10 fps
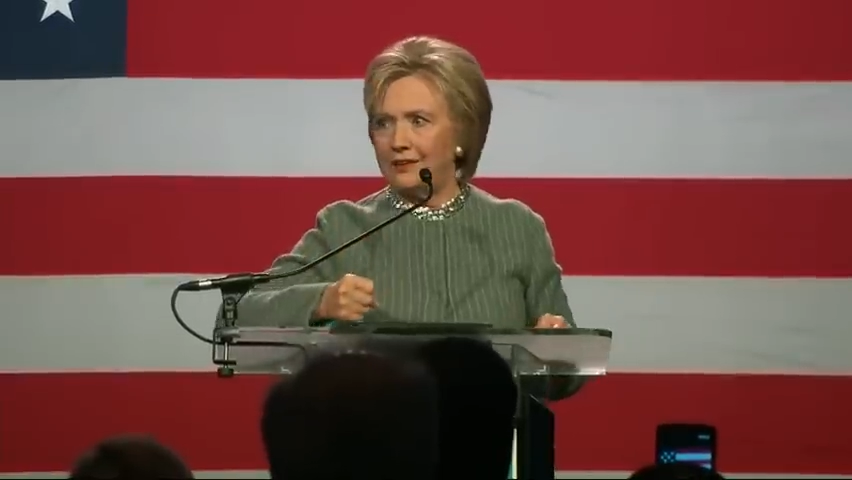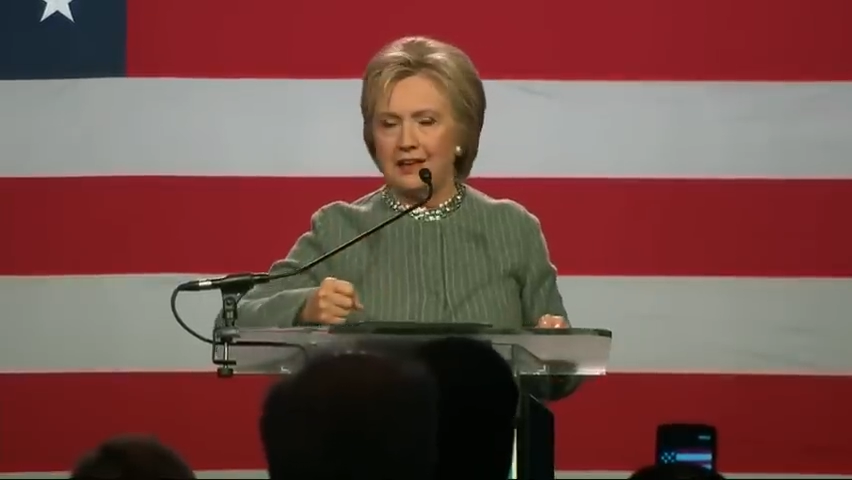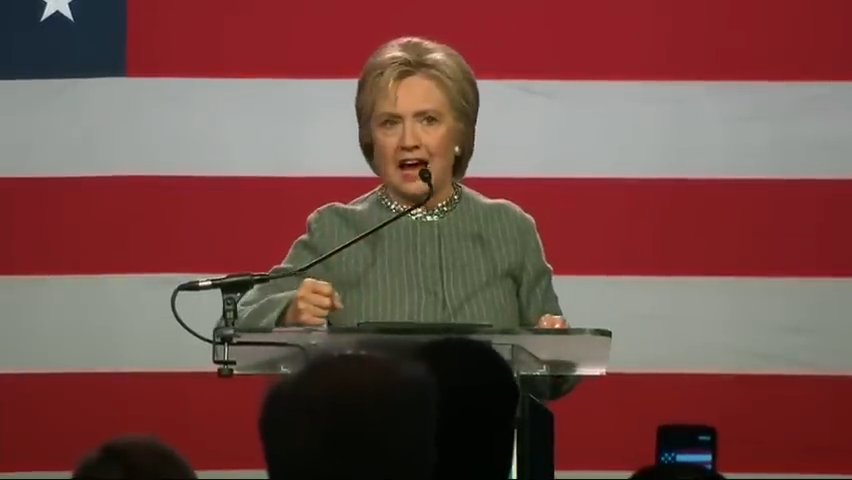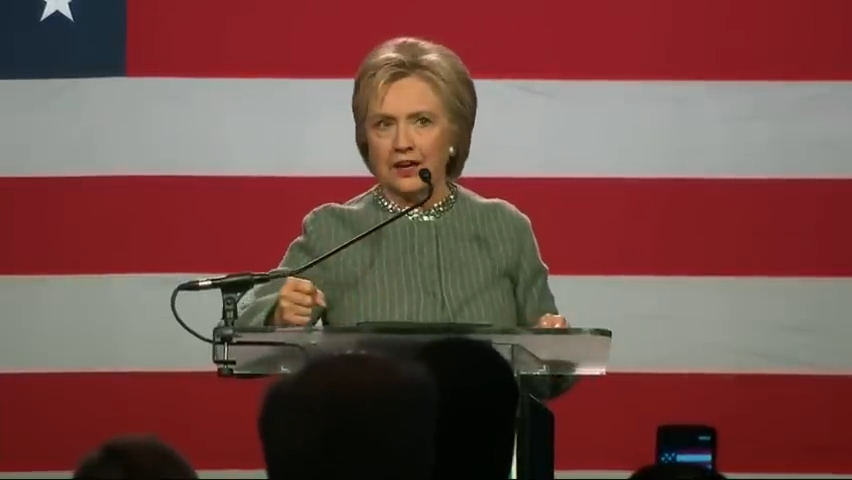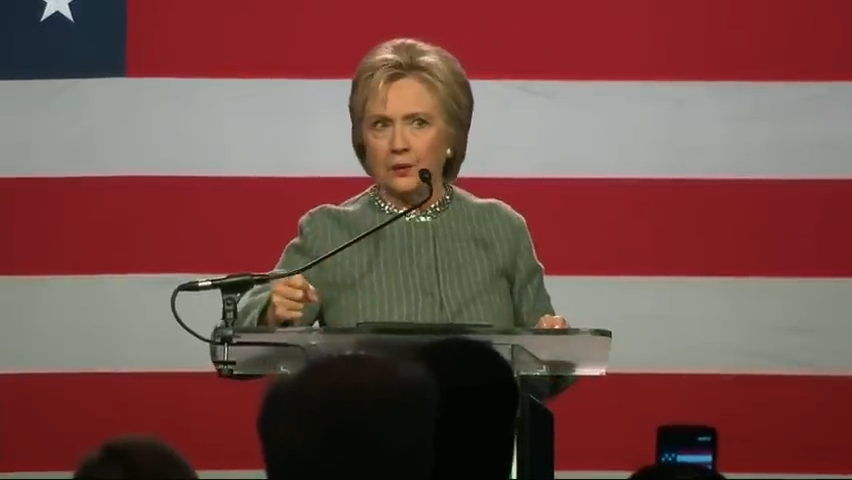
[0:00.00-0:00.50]

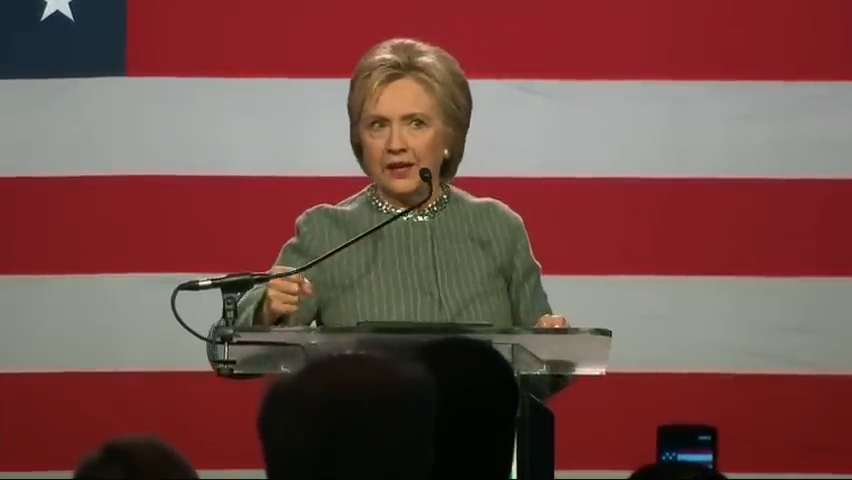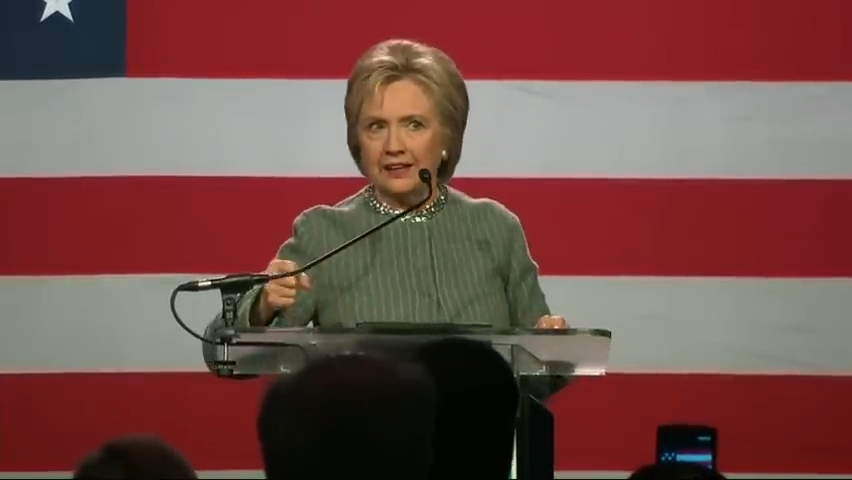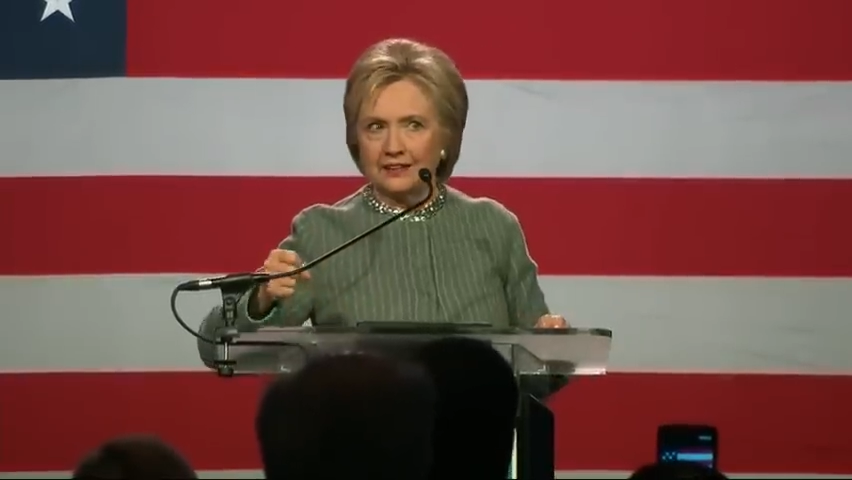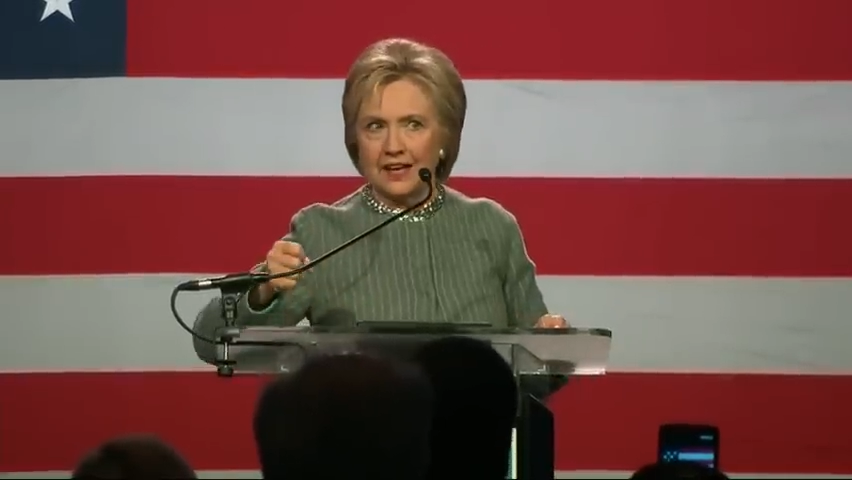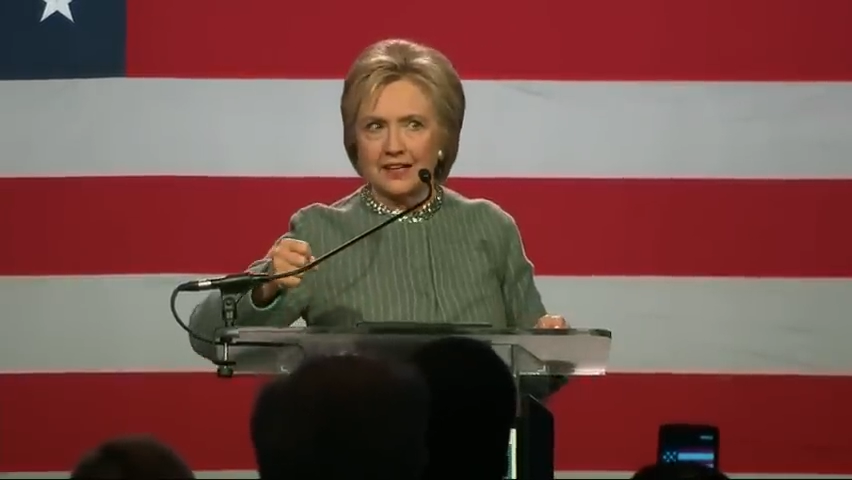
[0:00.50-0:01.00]
not a
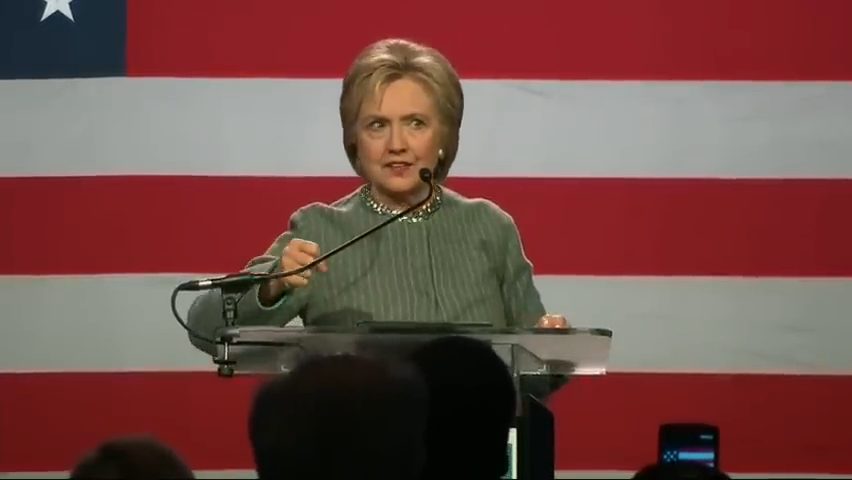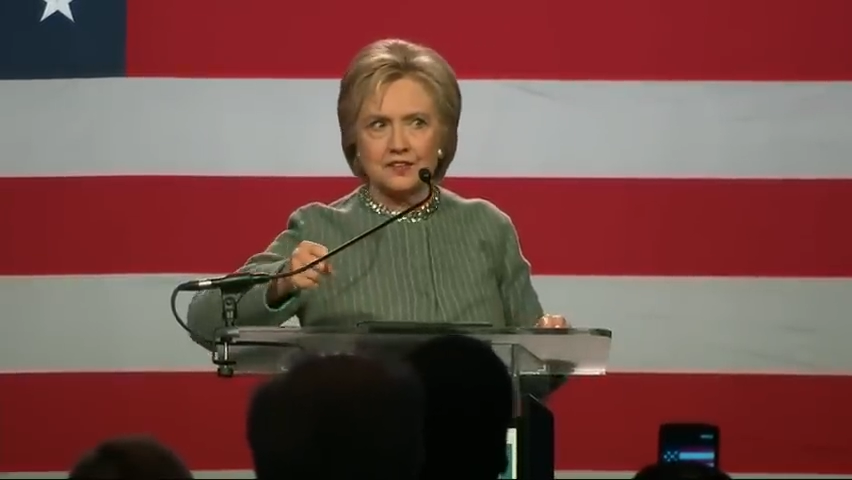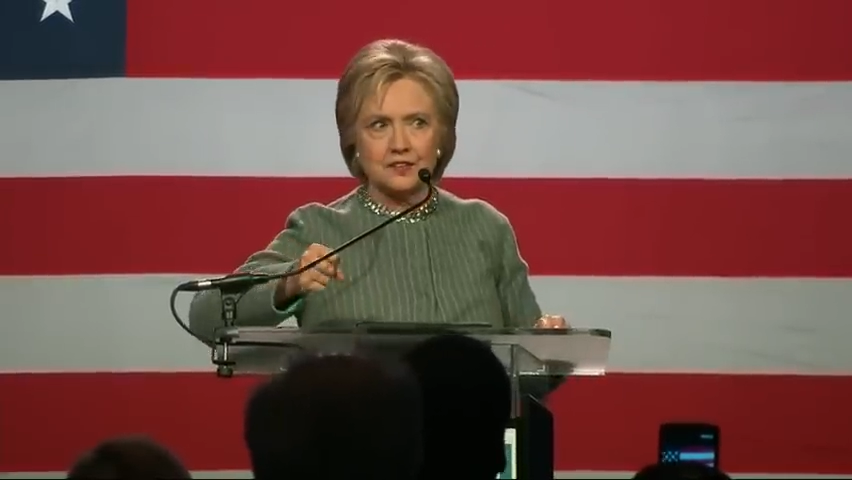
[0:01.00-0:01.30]
weakness.